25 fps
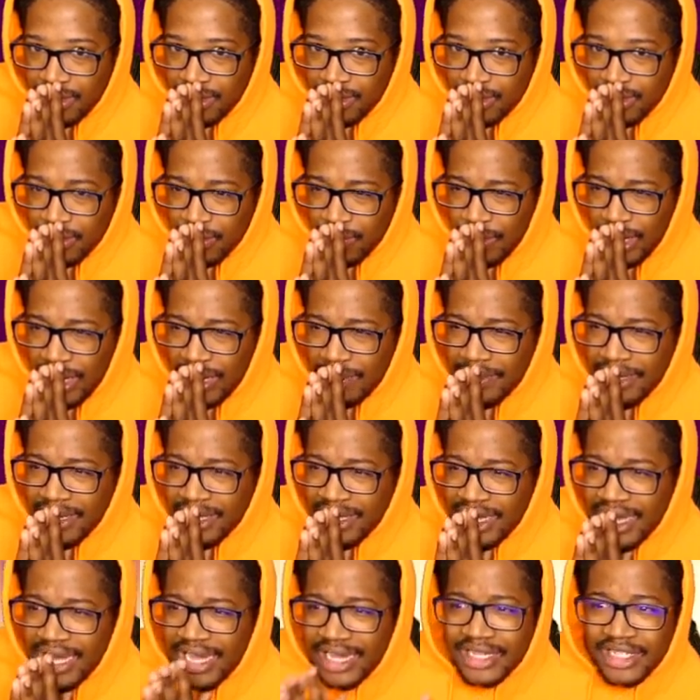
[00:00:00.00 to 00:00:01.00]
Why am I
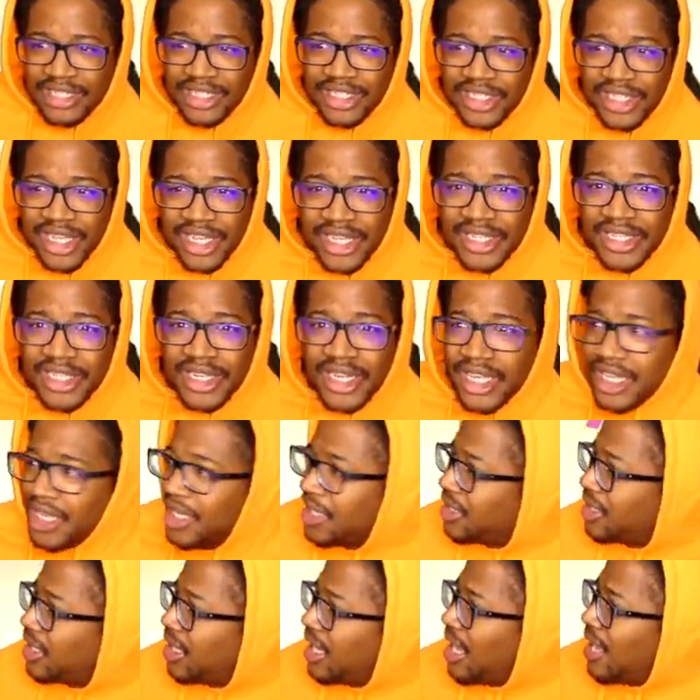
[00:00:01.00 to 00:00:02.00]
gotten six of
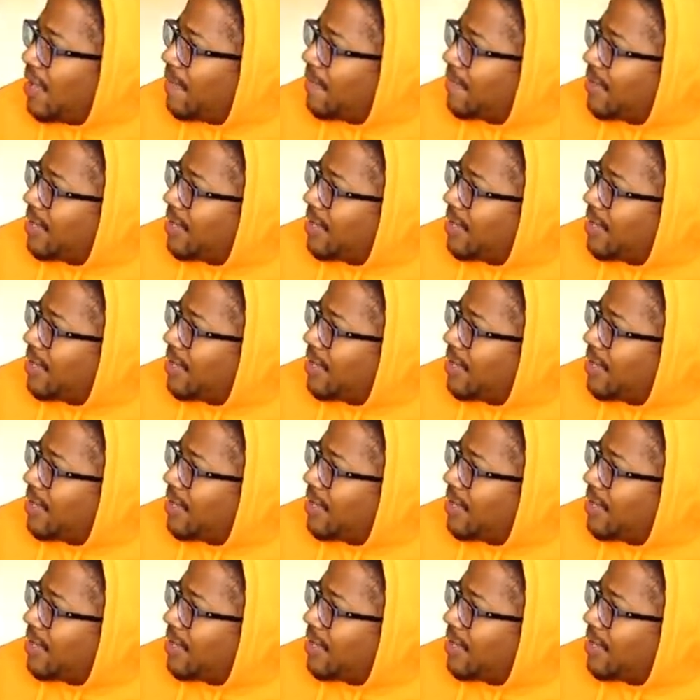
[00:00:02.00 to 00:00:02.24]
these? I've